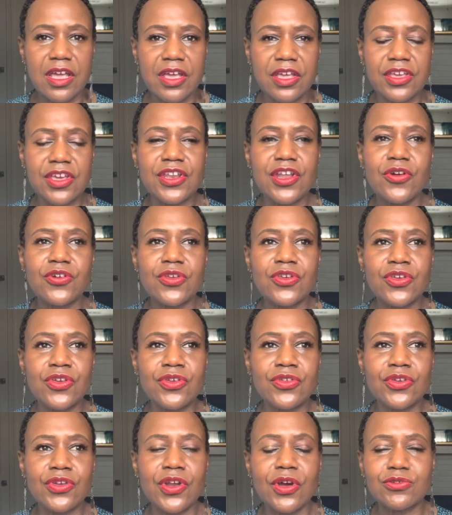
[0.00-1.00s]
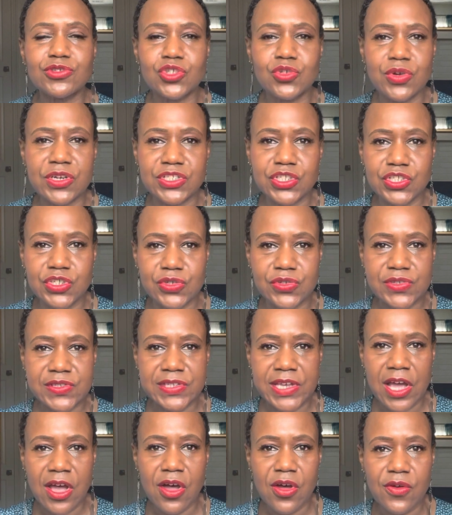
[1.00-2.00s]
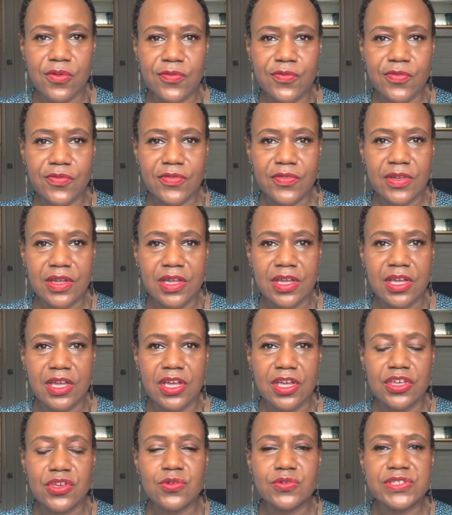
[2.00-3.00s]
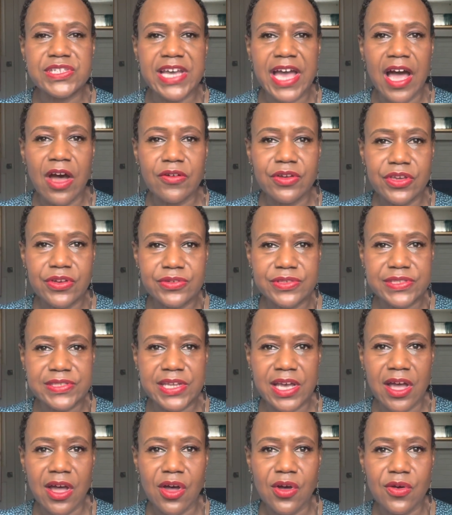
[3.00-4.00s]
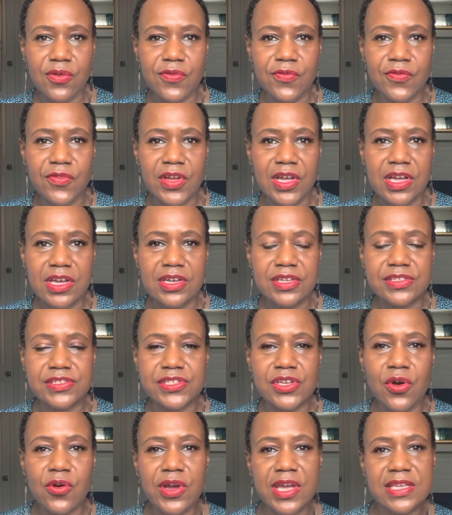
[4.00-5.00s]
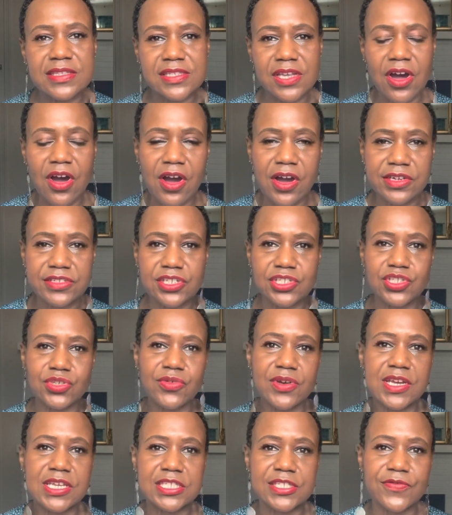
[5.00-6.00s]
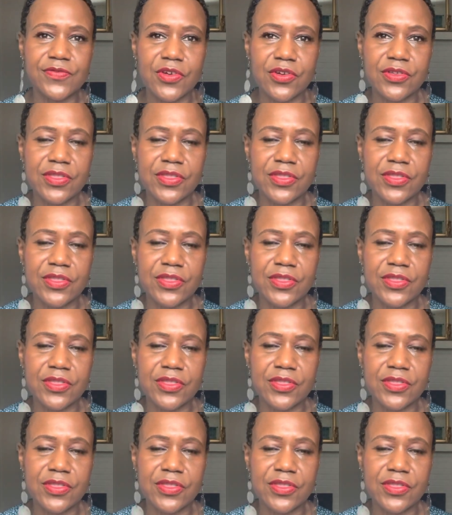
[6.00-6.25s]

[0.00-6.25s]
You know, you, you don't trust yourself. You doubt yourself. So it's hard to transfer